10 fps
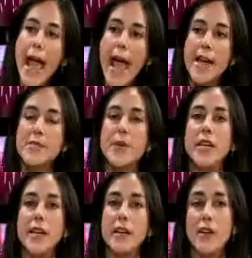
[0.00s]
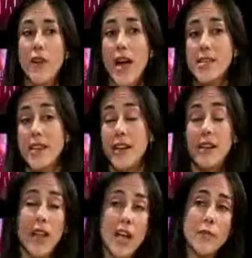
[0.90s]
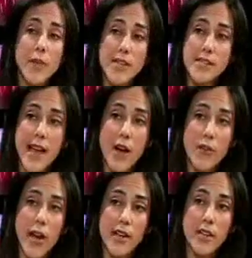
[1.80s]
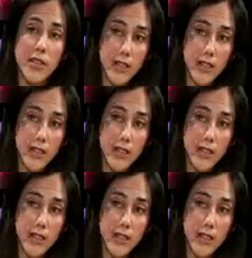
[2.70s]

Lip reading: and beating and harassing, in a lot of places outright